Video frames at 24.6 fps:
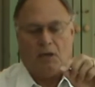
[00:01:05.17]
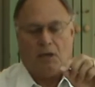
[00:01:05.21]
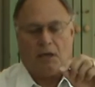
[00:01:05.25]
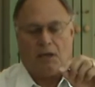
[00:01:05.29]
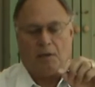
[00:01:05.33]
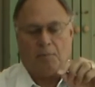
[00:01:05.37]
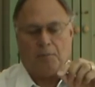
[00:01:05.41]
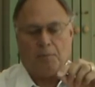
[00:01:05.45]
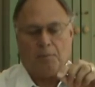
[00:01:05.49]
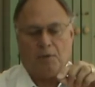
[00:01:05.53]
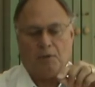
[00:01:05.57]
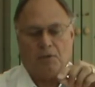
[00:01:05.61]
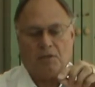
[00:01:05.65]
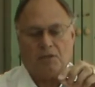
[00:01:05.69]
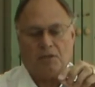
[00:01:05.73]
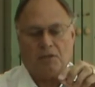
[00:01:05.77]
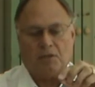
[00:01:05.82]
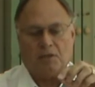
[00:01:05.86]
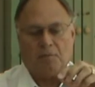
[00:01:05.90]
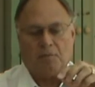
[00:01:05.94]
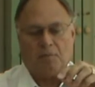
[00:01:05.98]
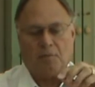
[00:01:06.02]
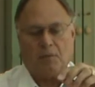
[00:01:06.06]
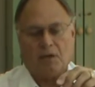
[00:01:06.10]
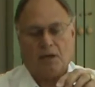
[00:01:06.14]
and put
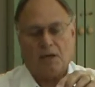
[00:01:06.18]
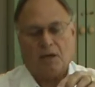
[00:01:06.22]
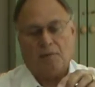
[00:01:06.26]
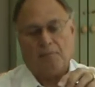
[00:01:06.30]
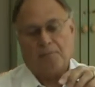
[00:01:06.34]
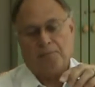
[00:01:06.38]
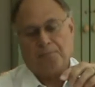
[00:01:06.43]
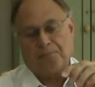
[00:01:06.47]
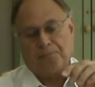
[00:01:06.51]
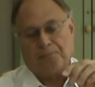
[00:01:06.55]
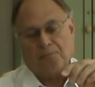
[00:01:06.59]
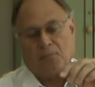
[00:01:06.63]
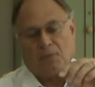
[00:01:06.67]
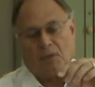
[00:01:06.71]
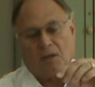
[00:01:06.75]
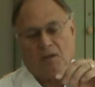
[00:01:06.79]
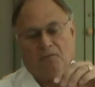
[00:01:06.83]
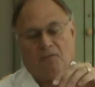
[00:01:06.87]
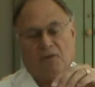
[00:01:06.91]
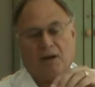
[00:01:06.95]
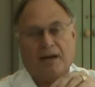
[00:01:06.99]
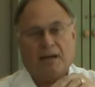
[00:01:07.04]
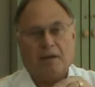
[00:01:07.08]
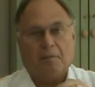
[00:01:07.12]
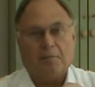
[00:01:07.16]
some uh,
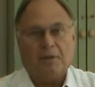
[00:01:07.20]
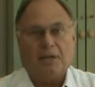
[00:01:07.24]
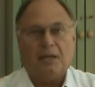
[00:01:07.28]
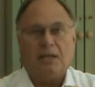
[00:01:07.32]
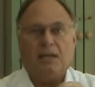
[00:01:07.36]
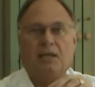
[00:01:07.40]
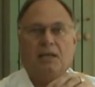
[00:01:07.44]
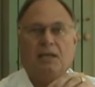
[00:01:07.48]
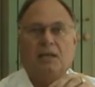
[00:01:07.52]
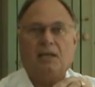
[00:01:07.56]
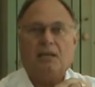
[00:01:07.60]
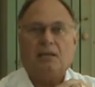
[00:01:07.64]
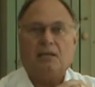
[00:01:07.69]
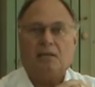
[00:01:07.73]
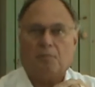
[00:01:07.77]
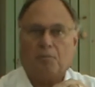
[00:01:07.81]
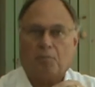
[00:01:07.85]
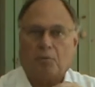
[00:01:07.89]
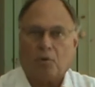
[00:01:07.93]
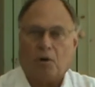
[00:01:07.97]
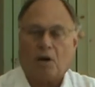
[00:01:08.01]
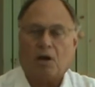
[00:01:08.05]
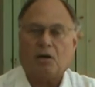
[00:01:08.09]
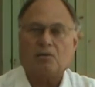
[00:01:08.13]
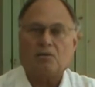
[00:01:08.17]
vitamin E and
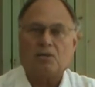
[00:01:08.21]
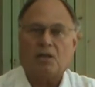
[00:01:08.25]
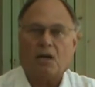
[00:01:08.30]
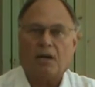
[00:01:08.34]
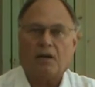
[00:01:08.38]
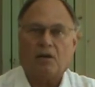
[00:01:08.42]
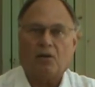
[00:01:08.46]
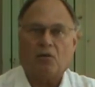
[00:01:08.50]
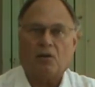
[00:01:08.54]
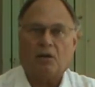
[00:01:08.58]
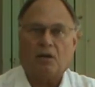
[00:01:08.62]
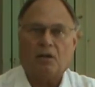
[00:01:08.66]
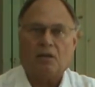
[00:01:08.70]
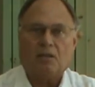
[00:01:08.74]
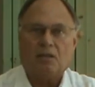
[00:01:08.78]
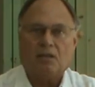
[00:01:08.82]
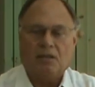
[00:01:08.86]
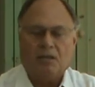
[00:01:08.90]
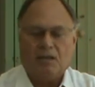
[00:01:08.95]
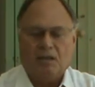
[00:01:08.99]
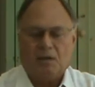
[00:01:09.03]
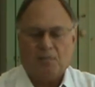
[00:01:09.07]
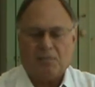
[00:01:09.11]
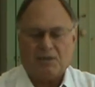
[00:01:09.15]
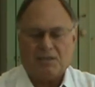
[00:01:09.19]
peroxide on it.
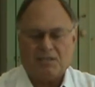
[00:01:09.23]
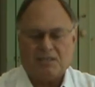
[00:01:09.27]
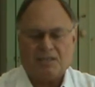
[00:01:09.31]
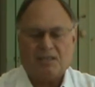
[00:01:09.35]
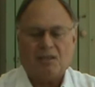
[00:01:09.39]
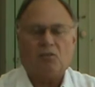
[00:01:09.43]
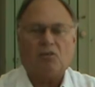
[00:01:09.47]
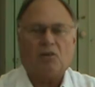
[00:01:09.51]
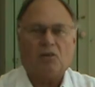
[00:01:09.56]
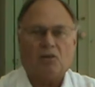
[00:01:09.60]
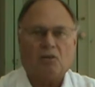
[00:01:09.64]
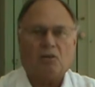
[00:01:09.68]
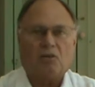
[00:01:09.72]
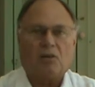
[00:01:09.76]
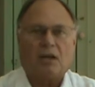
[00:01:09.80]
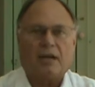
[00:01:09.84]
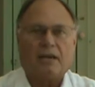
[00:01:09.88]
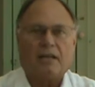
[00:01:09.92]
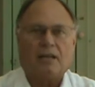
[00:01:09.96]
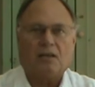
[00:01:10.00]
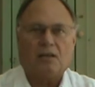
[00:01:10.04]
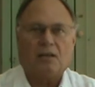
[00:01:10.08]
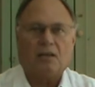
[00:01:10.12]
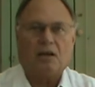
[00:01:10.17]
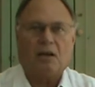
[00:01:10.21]
But still it looked
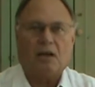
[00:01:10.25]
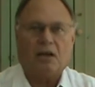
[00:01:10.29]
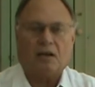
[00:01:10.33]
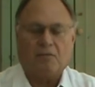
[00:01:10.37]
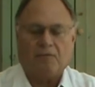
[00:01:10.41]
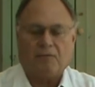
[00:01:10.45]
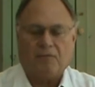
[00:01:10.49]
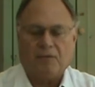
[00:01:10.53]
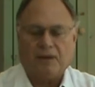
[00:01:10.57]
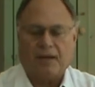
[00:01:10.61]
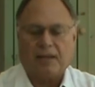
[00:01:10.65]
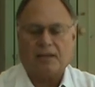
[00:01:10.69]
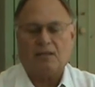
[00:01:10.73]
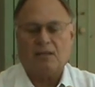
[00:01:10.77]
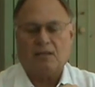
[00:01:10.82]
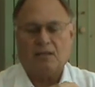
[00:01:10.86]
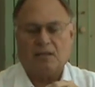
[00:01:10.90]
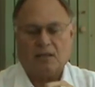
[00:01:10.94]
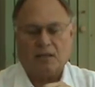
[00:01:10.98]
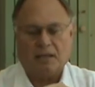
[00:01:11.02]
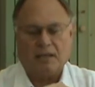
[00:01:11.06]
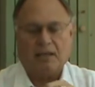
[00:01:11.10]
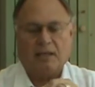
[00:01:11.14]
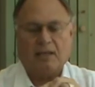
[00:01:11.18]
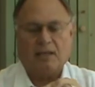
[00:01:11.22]
like it had got infected.
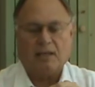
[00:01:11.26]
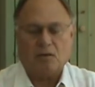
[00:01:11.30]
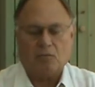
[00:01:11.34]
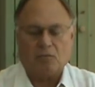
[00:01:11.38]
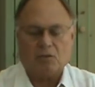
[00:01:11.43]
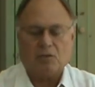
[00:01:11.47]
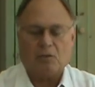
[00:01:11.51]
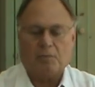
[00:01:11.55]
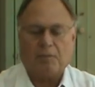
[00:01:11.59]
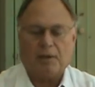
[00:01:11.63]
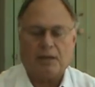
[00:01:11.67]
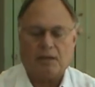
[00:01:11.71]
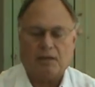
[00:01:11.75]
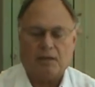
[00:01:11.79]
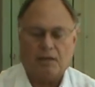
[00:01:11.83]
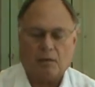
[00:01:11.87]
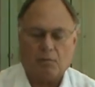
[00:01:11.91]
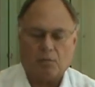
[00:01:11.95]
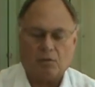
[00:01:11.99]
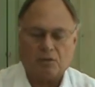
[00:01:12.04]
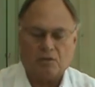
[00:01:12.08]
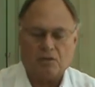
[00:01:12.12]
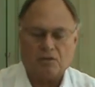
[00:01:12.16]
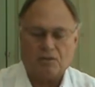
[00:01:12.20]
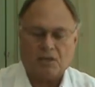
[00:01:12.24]
And again, it was about
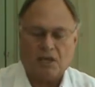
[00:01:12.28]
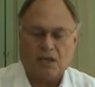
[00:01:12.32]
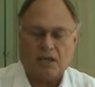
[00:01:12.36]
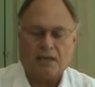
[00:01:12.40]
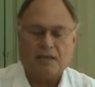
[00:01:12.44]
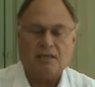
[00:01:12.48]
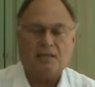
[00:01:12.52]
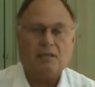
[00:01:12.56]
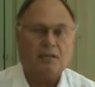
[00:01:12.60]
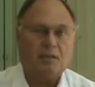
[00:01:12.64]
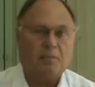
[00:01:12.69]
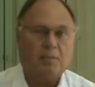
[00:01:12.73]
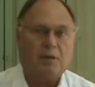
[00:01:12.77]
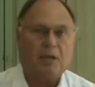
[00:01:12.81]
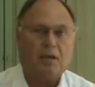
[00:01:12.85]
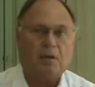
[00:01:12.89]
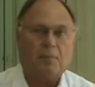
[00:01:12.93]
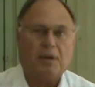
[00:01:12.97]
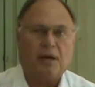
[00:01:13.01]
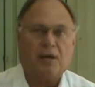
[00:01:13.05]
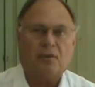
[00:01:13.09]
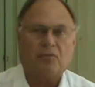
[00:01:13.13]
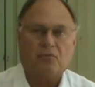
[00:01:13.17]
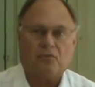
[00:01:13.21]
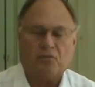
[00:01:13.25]
double the size and it had been
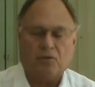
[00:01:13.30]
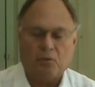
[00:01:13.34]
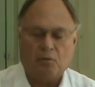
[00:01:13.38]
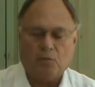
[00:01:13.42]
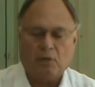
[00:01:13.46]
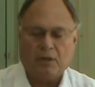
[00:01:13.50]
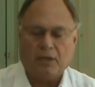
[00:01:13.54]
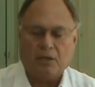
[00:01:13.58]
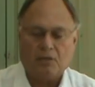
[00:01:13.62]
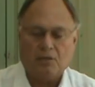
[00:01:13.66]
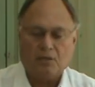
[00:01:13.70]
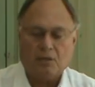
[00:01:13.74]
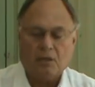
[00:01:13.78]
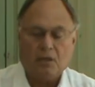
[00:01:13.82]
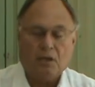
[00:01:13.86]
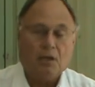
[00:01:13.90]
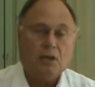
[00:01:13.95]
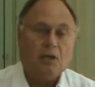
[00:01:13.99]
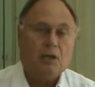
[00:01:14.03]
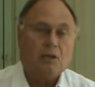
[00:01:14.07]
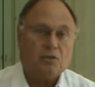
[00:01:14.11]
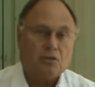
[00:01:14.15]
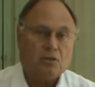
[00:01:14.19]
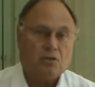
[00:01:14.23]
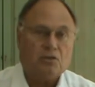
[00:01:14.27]
about three weeks.
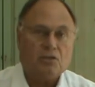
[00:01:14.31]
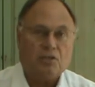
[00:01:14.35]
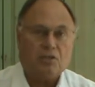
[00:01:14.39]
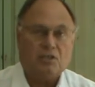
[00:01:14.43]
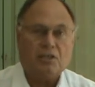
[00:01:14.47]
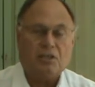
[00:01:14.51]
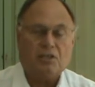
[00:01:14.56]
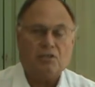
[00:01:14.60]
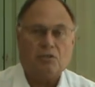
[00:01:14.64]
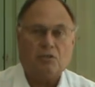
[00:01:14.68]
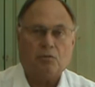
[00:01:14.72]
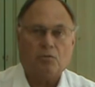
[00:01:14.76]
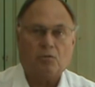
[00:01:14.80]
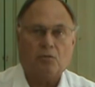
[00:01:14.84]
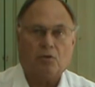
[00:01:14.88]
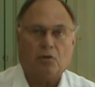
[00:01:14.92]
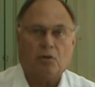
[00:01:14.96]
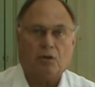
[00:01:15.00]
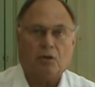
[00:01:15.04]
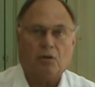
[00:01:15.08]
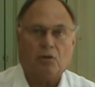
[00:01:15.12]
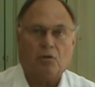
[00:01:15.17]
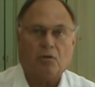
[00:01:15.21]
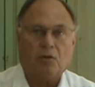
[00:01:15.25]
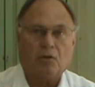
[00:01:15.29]
So she said she was
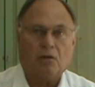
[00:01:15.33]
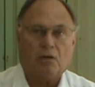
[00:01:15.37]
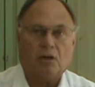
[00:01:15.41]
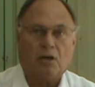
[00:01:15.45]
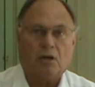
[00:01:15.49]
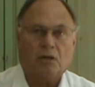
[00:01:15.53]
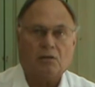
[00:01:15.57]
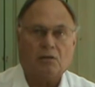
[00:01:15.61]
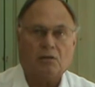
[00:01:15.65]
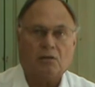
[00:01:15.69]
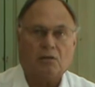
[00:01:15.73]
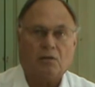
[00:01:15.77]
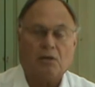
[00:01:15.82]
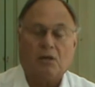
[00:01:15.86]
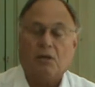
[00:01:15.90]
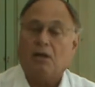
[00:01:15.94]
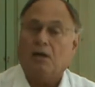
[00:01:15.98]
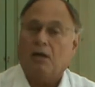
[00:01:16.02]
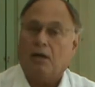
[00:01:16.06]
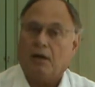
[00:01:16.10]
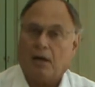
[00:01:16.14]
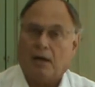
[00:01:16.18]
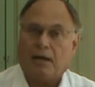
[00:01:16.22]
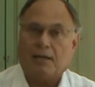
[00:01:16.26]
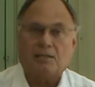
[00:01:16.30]
going to go to the doctor.
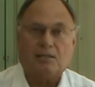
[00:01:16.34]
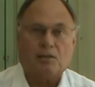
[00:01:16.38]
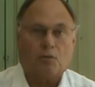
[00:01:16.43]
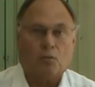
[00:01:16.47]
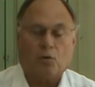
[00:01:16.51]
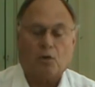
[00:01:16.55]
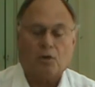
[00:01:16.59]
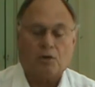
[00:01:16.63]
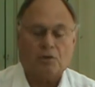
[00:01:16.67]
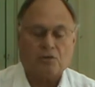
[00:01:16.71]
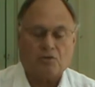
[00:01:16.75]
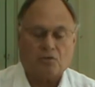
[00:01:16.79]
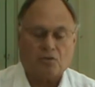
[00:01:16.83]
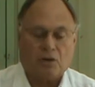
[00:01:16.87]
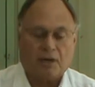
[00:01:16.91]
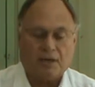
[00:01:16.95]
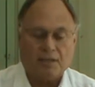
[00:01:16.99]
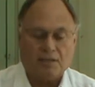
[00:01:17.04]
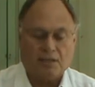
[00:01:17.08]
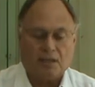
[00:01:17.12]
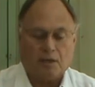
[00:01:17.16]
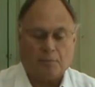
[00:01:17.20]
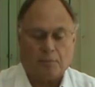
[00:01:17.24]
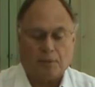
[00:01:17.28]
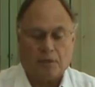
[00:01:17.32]
I said, well, let's try
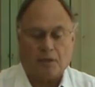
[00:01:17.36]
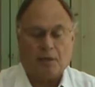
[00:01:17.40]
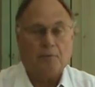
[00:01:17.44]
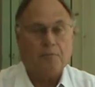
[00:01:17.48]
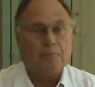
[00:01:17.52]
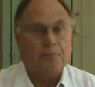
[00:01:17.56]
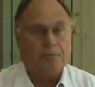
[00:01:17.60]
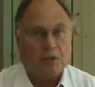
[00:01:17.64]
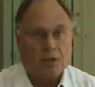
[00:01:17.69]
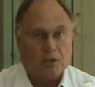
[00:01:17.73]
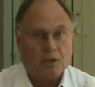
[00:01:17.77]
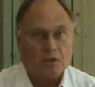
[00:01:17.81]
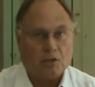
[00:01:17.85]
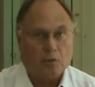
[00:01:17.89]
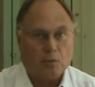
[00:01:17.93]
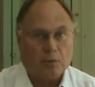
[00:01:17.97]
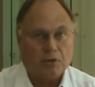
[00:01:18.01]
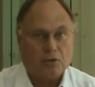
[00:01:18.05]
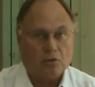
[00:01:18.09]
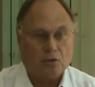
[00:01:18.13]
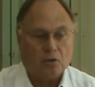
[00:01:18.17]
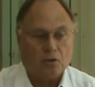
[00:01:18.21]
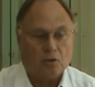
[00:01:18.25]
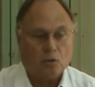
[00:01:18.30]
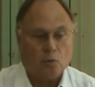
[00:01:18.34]
something. So we
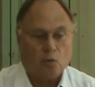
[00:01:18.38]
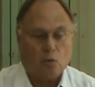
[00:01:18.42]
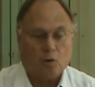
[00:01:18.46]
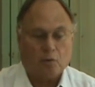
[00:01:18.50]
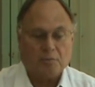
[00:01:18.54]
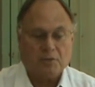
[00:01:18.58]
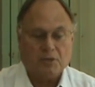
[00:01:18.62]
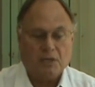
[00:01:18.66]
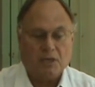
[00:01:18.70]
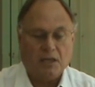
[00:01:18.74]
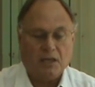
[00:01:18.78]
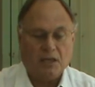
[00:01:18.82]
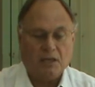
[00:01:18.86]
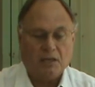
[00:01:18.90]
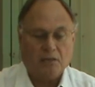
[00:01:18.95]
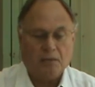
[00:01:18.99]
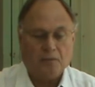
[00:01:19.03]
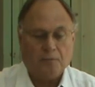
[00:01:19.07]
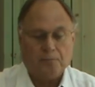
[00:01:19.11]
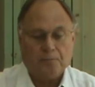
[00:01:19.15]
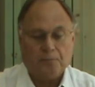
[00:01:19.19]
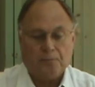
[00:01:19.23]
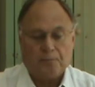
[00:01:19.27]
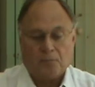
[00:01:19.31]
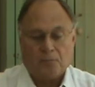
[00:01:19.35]
took the Warp 10,